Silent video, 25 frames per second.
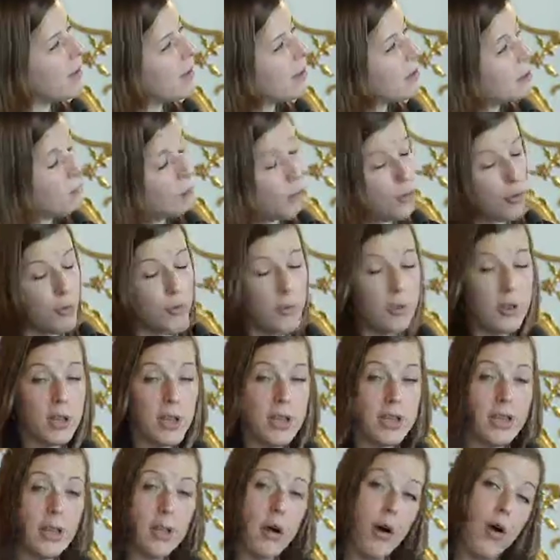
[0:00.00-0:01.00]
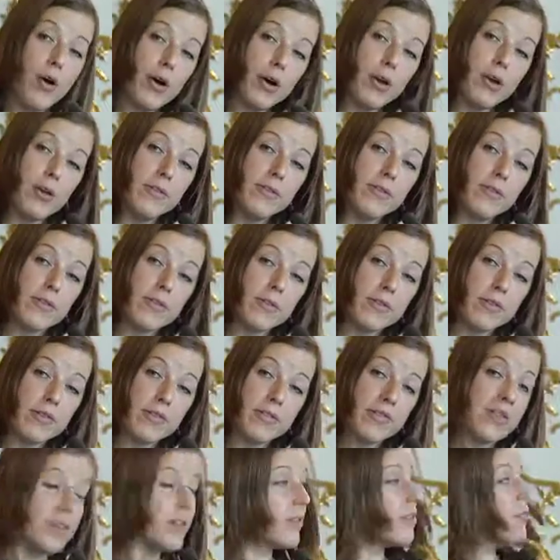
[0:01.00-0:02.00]
soluble in oils, or
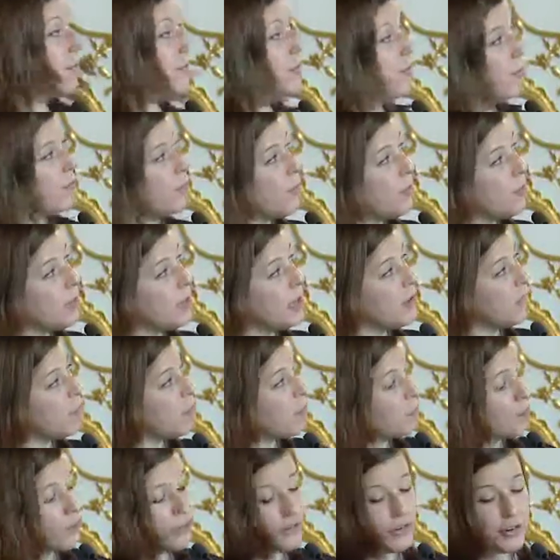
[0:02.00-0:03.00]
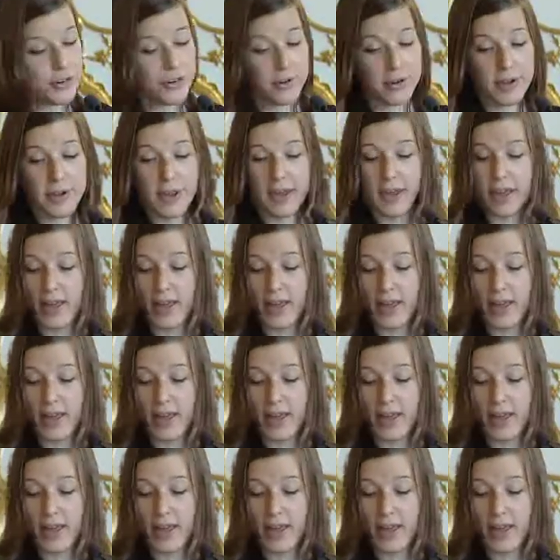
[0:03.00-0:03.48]
things soluble in water?